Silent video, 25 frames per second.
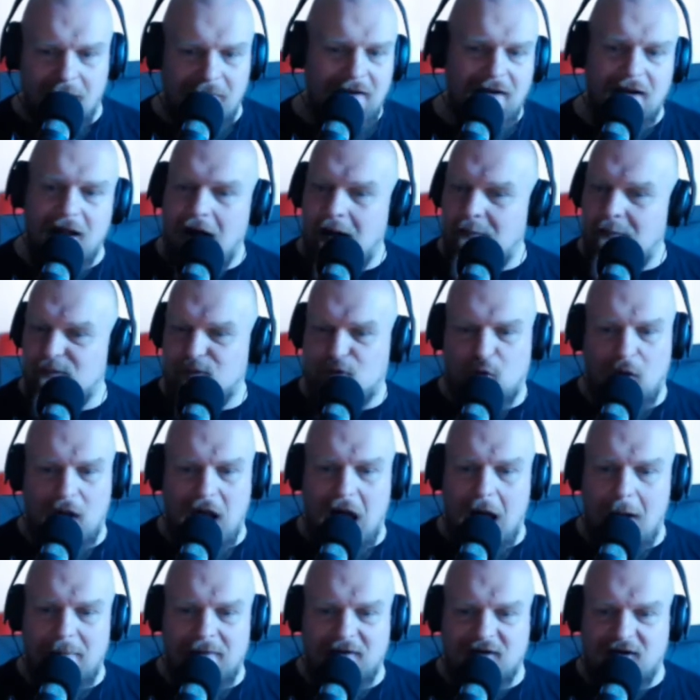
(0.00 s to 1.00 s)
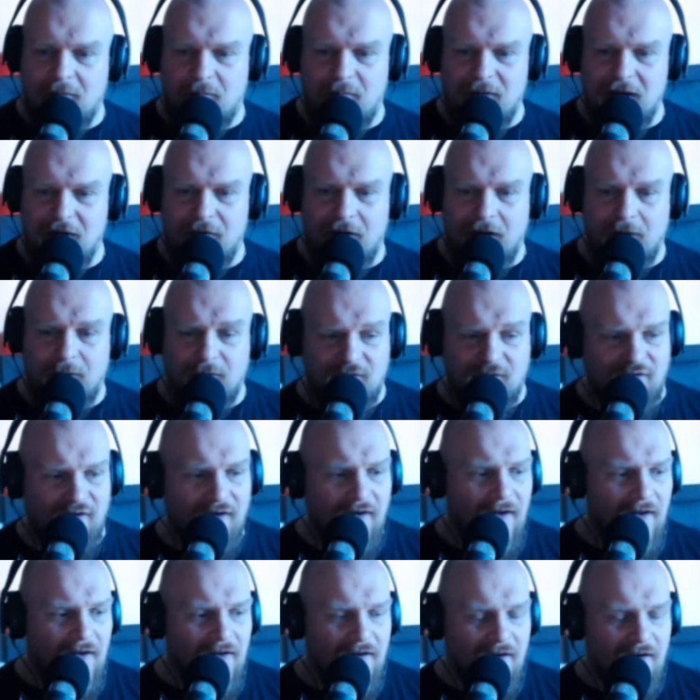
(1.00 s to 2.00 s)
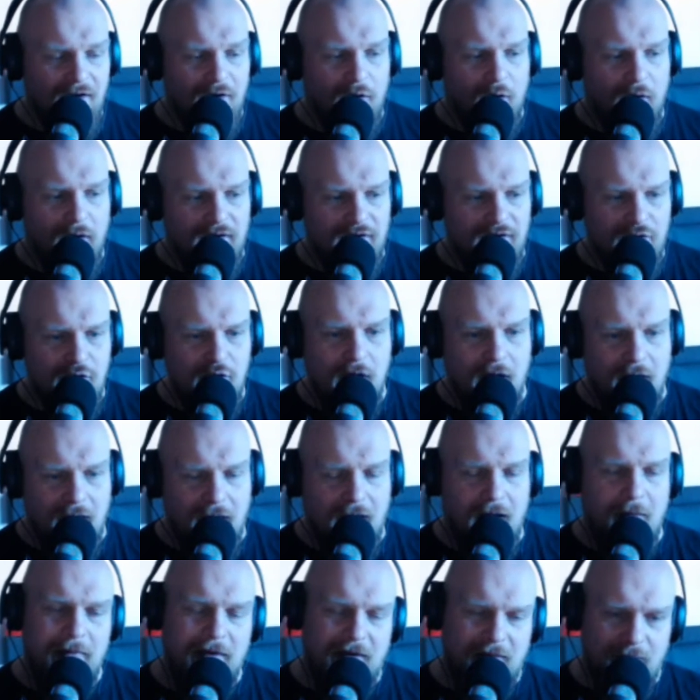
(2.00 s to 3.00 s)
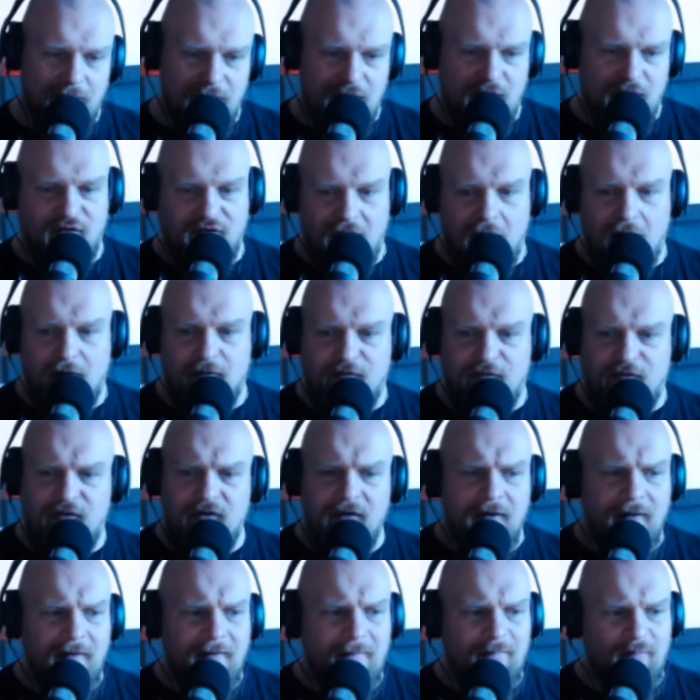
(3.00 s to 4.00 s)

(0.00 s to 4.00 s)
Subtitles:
I mean, I'm quite happy to be around, yourself,